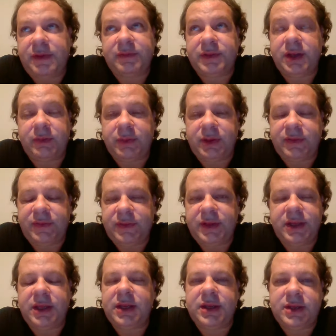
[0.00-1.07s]
I've done it for
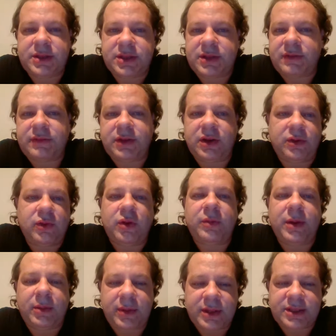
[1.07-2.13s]
years because I've done it all
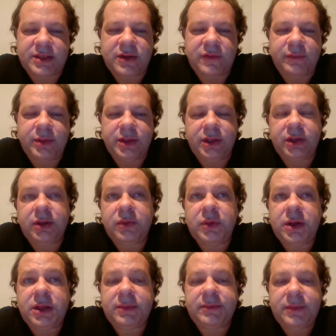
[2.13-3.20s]
by myself. But you know
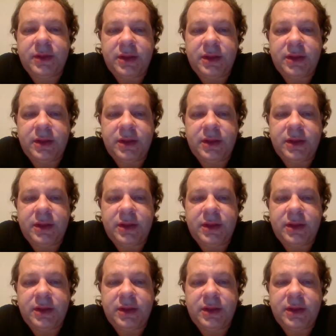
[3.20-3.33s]
what?